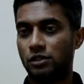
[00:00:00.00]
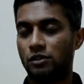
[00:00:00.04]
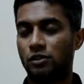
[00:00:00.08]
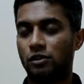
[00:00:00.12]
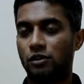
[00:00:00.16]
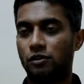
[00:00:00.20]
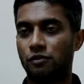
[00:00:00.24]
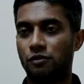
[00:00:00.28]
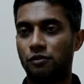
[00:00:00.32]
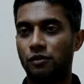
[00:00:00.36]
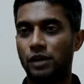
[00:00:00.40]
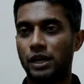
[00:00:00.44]

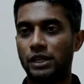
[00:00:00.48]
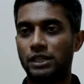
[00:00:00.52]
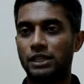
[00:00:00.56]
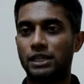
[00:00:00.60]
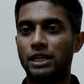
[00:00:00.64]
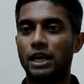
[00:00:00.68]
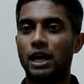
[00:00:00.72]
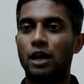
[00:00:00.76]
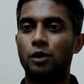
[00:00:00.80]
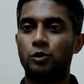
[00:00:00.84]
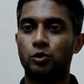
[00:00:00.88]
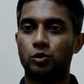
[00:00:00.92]
of writing,
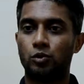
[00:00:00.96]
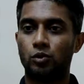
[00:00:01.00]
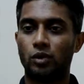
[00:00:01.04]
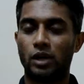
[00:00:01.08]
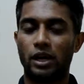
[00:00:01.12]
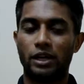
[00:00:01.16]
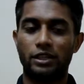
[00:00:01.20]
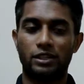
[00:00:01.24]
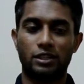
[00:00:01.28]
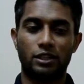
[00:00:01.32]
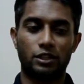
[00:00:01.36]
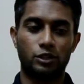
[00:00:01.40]
how to
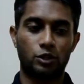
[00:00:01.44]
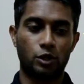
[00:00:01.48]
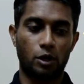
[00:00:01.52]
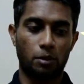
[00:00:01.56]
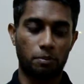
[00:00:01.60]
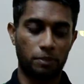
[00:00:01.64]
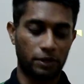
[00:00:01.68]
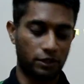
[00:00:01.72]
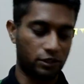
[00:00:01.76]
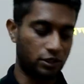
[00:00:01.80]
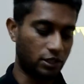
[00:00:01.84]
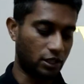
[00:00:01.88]
write a
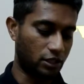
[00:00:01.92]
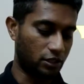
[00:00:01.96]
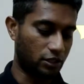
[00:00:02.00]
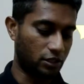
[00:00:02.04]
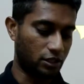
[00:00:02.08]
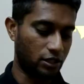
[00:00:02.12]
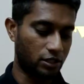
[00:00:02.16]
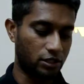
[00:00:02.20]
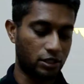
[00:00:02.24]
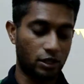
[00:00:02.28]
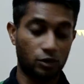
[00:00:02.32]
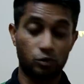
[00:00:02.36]
topic
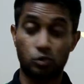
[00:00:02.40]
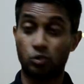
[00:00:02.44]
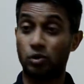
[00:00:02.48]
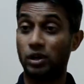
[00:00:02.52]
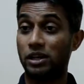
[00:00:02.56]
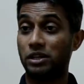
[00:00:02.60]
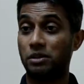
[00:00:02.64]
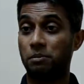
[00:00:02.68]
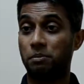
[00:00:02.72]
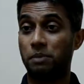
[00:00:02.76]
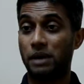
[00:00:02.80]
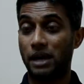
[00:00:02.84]
sentence, how to
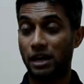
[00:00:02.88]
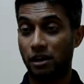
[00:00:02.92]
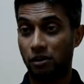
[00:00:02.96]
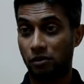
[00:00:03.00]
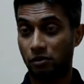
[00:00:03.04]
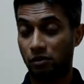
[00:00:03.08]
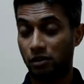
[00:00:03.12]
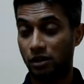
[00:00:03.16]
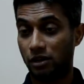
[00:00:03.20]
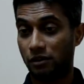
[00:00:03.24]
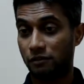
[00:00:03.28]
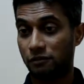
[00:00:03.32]
write a
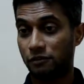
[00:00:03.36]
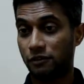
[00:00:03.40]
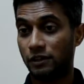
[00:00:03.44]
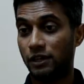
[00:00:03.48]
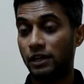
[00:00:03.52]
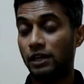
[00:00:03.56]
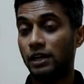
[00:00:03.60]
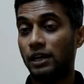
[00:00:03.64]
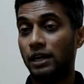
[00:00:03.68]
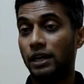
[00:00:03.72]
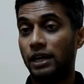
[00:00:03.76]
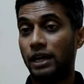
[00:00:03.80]
paragraph,
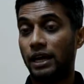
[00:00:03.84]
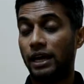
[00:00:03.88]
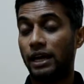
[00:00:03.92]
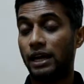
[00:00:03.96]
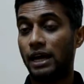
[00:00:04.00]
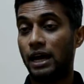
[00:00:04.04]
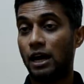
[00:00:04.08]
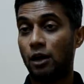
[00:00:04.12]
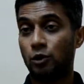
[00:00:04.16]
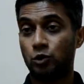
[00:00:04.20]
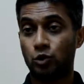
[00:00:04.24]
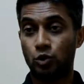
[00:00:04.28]
and
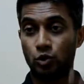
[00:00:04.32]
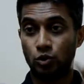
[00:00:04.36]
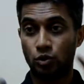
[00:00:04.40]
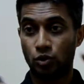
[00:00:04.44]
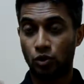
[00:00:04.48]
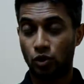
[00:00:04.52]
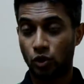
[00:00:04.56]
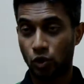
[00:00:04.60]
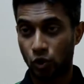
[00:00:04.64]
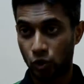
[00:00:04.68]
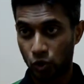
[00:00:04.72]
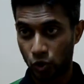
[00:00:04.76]
how to
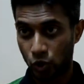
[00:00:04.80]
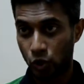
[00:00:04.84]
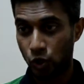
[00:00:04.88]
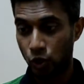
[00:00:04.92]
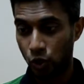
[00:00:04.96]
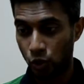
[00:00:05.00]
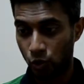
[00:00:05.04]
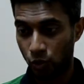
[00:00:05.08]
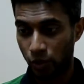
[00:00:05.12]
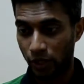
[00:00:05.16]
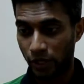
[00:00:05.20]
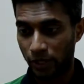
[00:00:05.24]

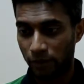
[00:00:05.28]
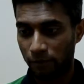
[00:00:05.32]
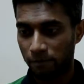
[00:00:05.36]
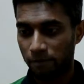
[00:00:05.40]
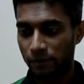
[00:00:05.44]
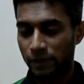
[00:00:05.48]
conclude it.